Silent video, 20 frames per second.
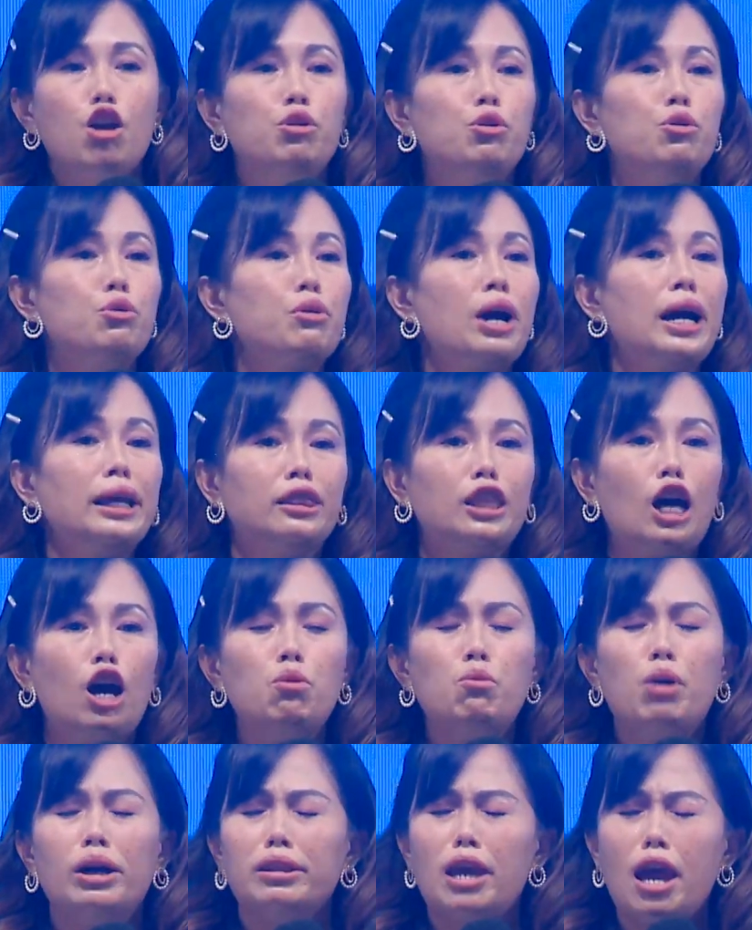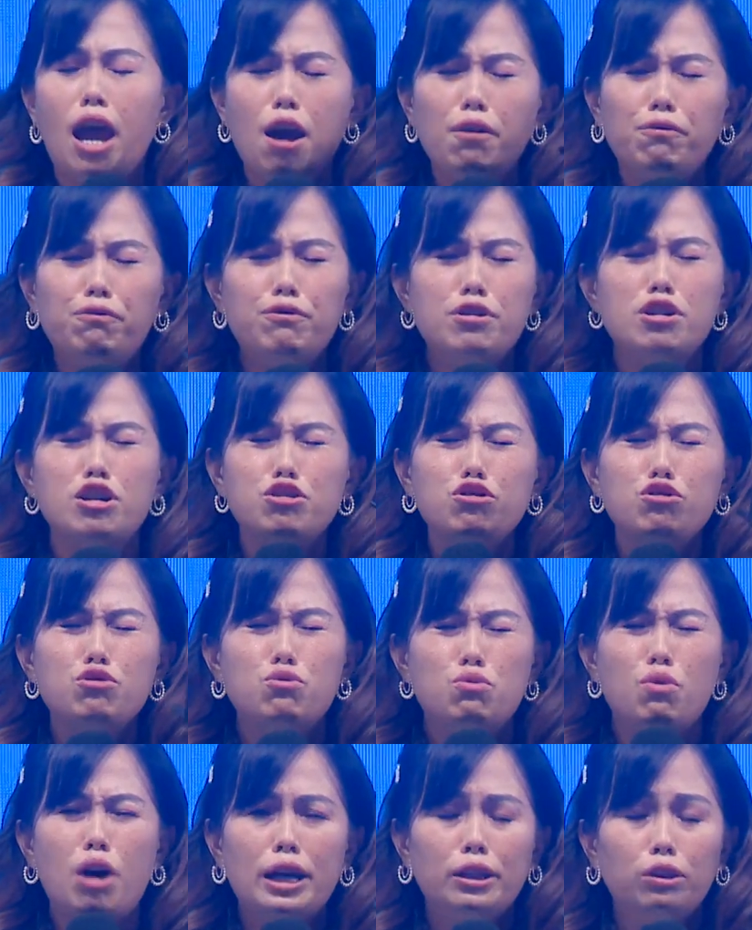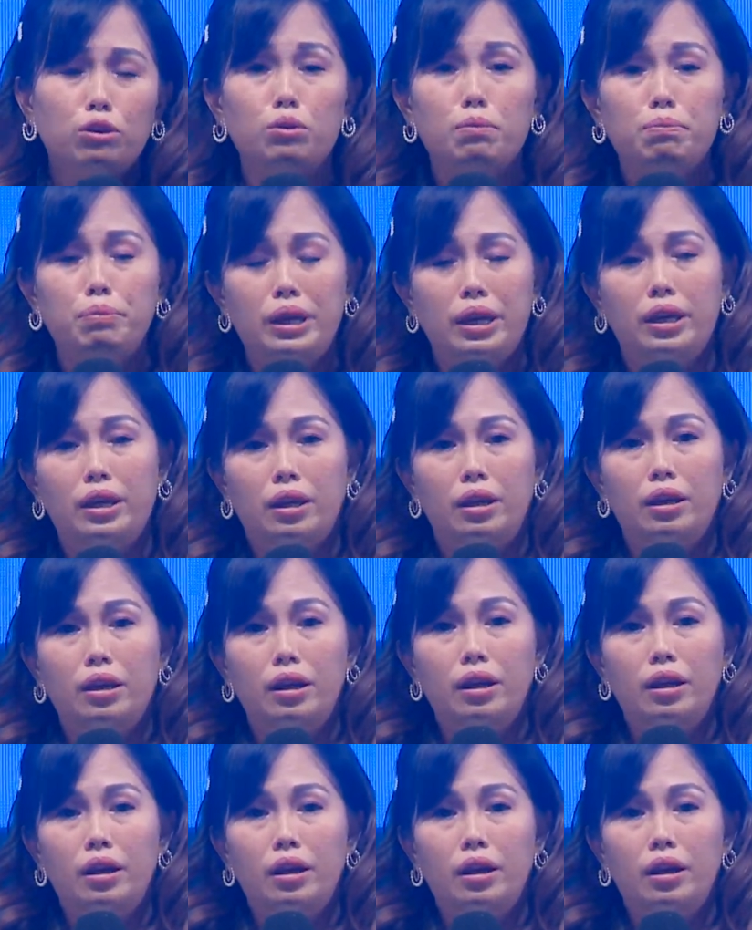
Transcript: You write down whatever you want to be